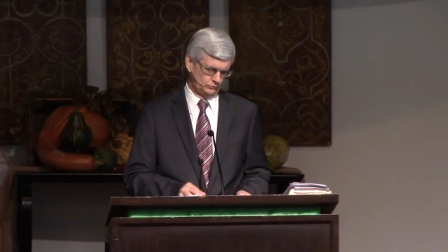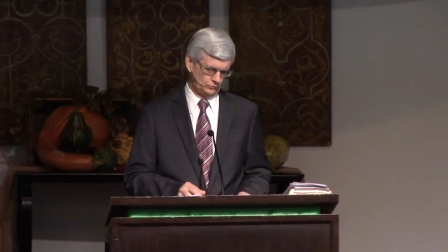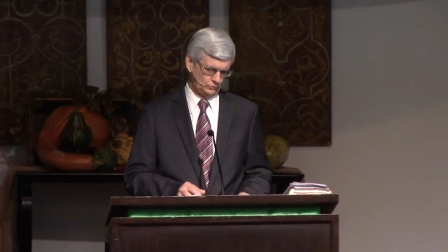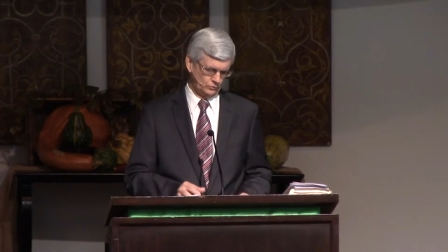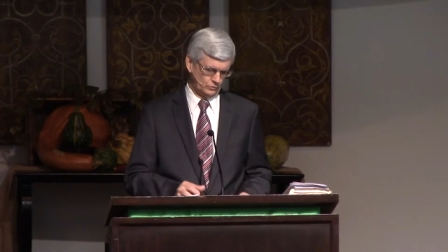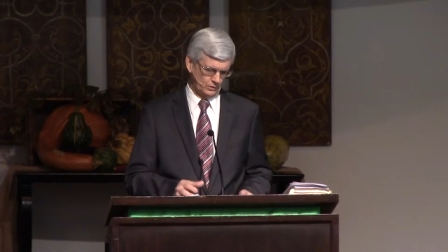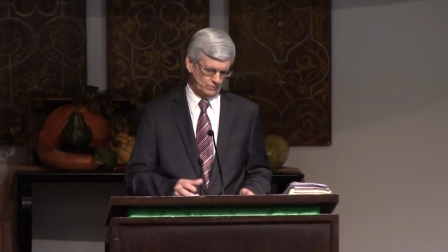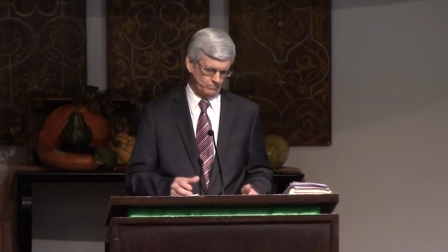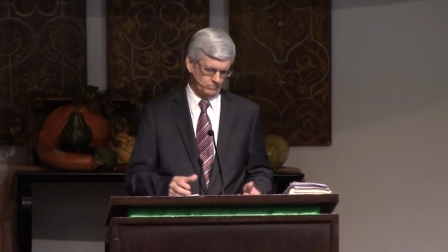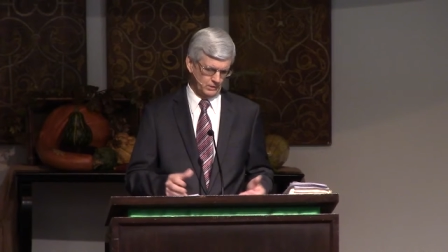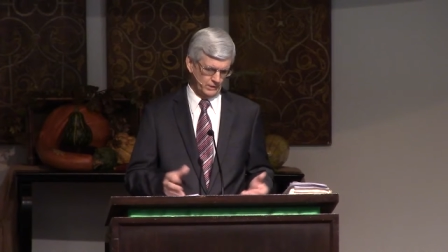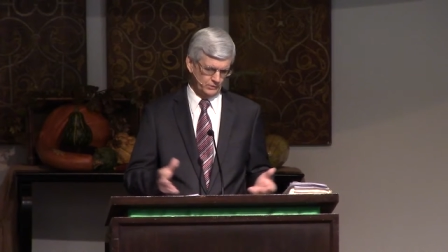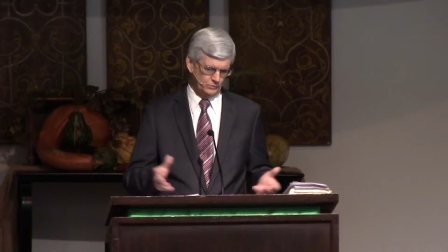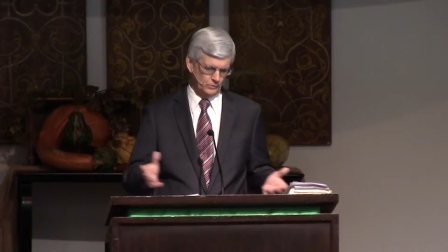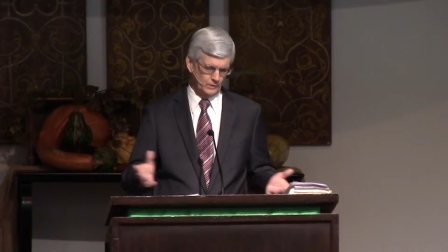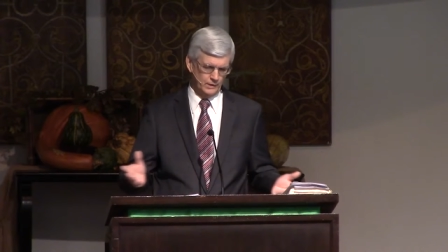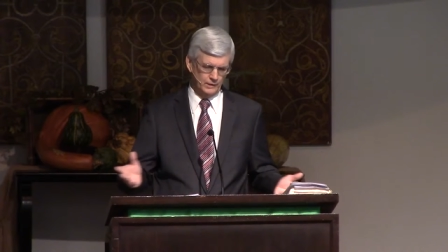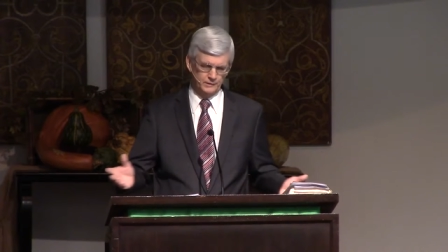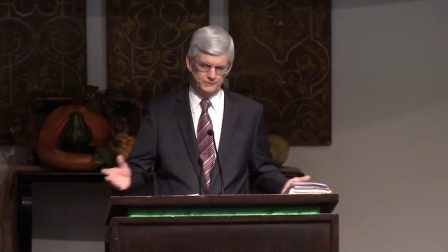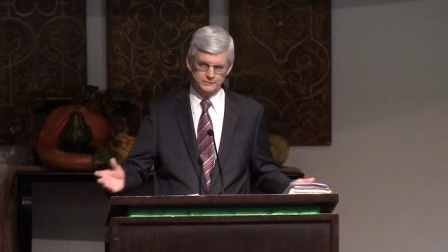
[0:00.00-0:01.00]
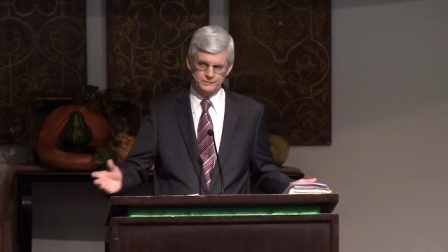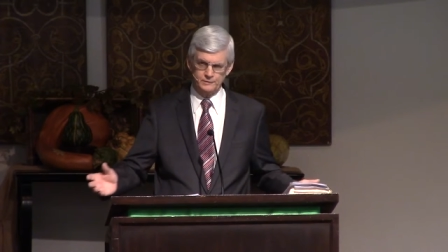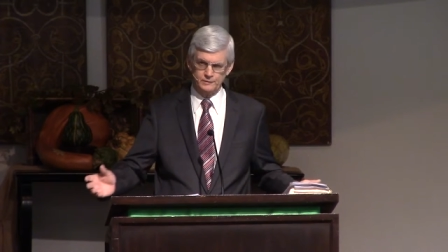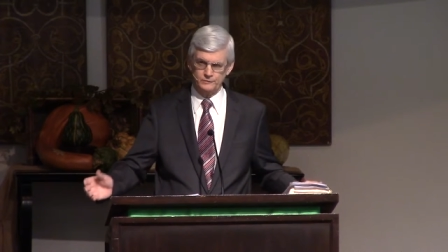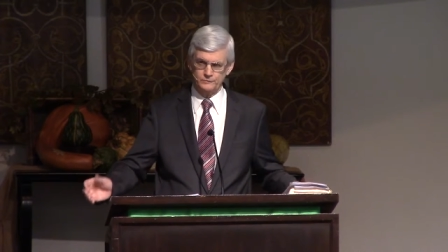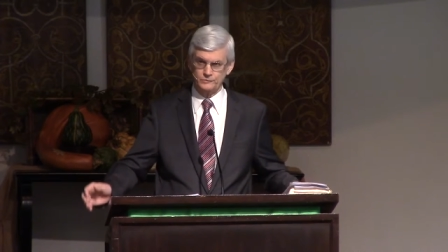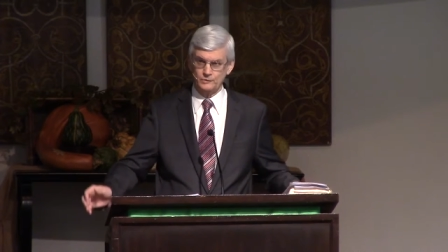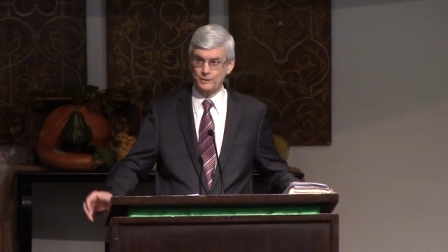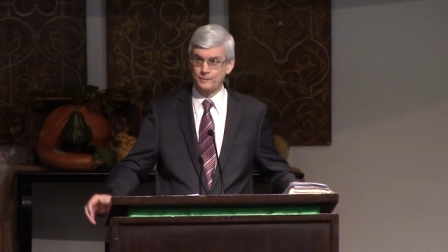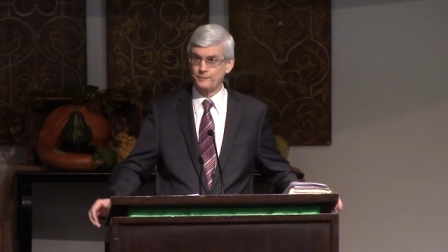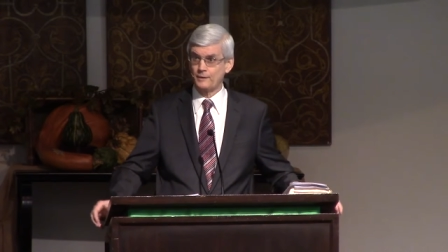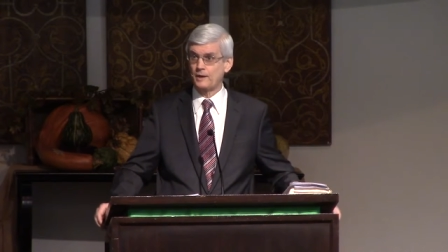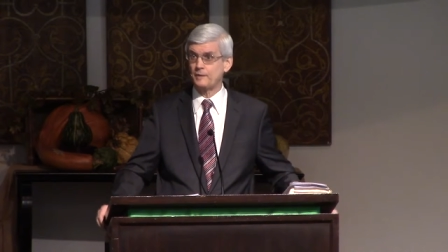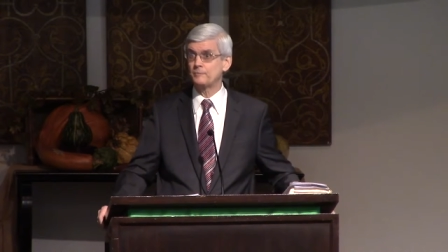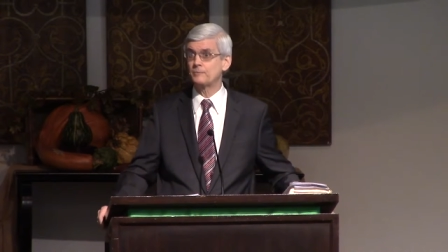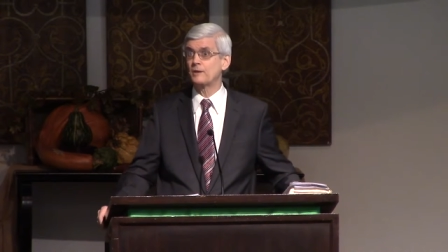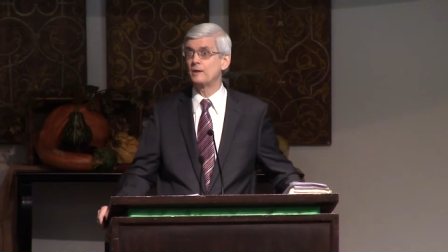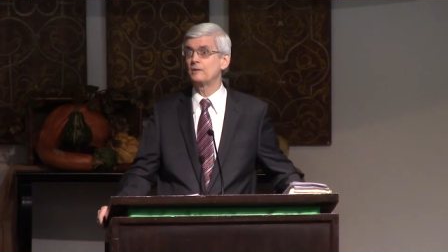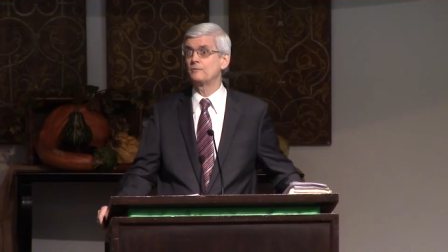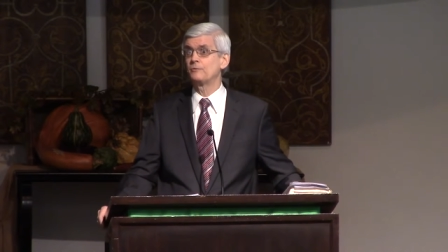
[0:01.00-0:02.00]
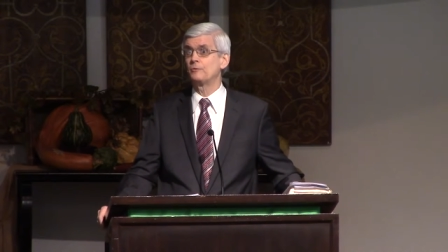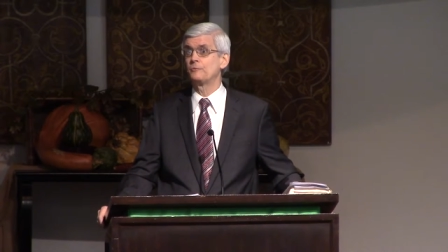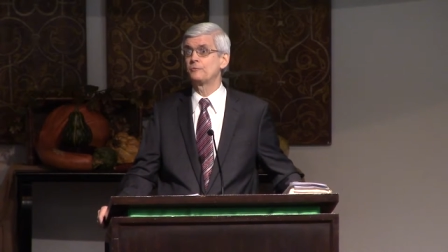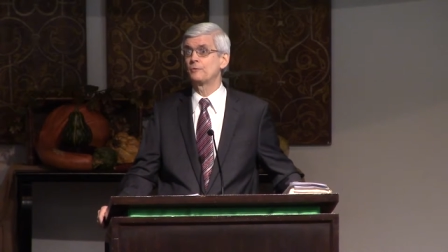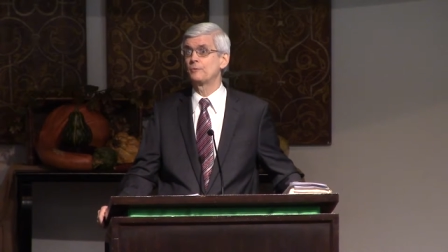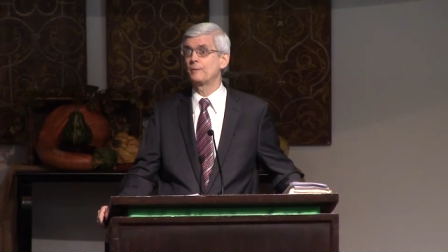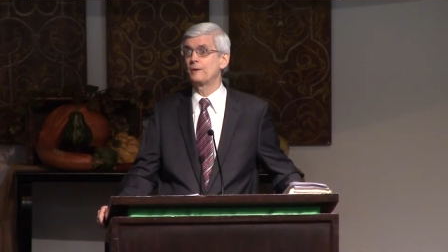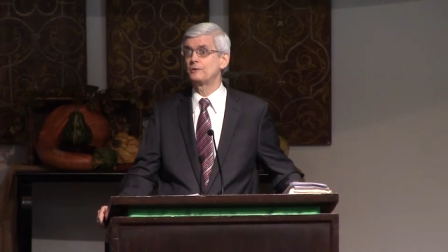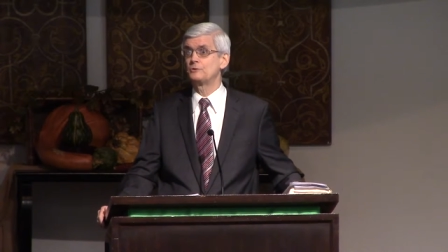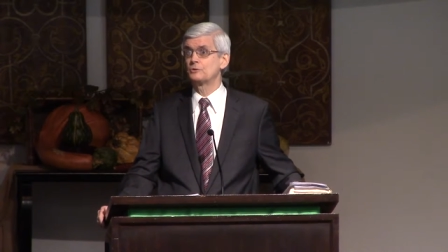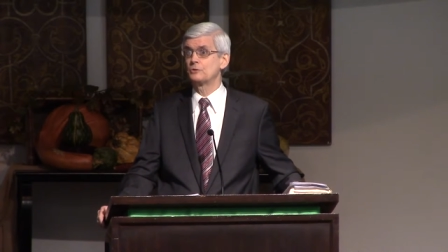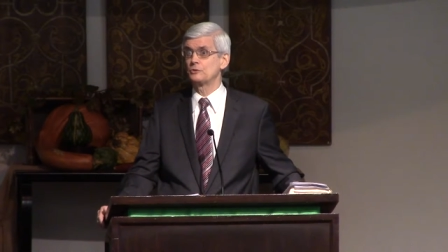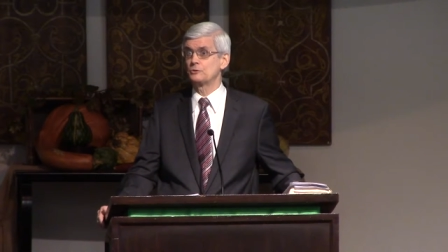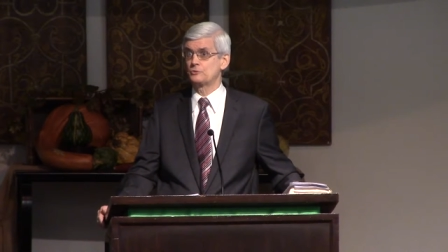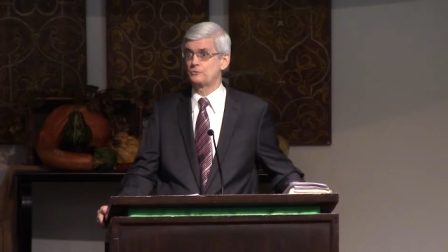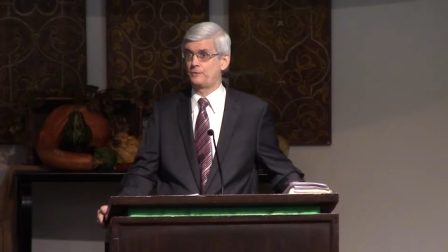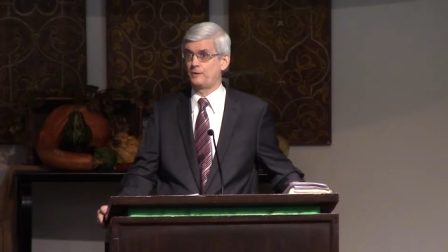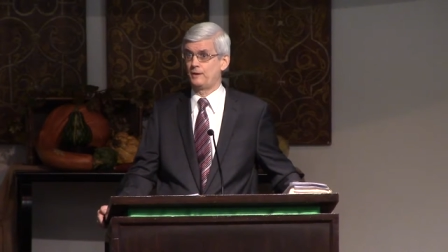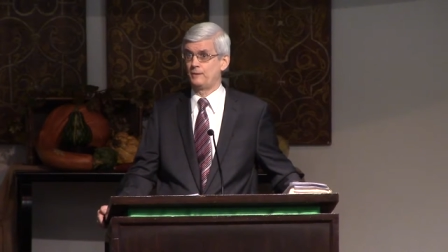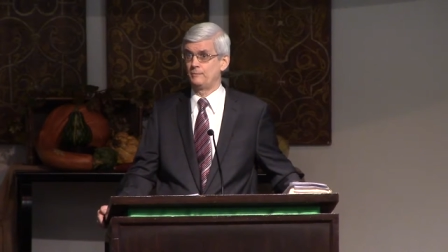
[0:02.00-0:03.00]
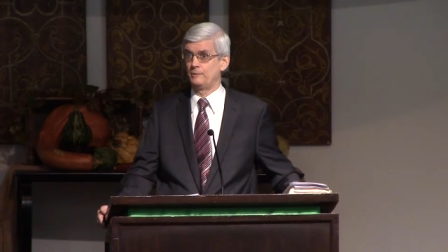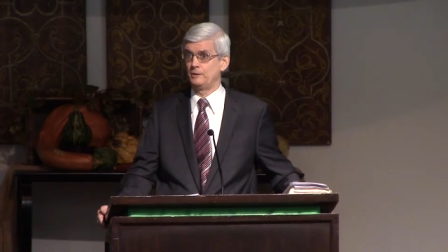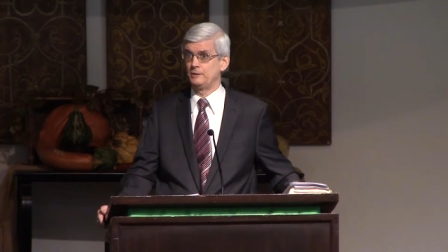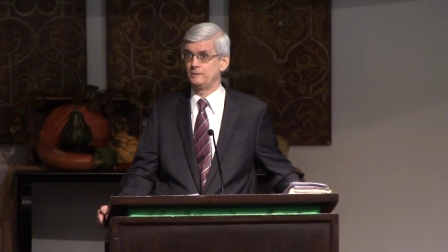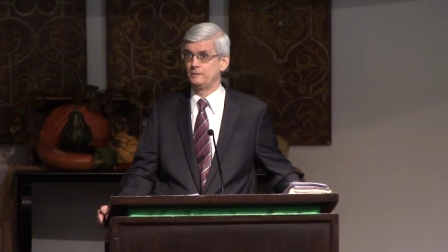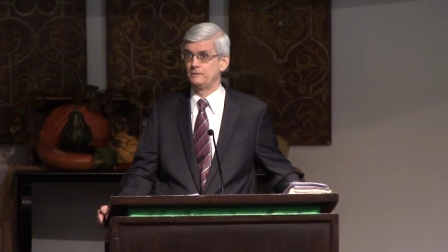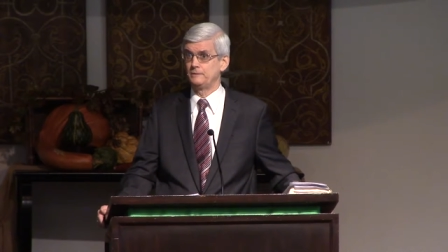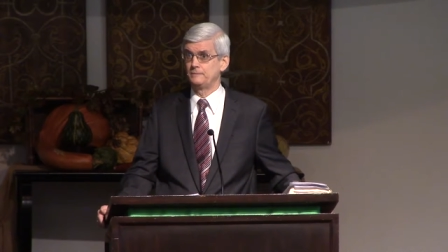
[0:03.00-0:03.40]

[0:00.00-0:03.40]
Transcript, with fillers: who are blood relatives, and I'm thankful for my church family.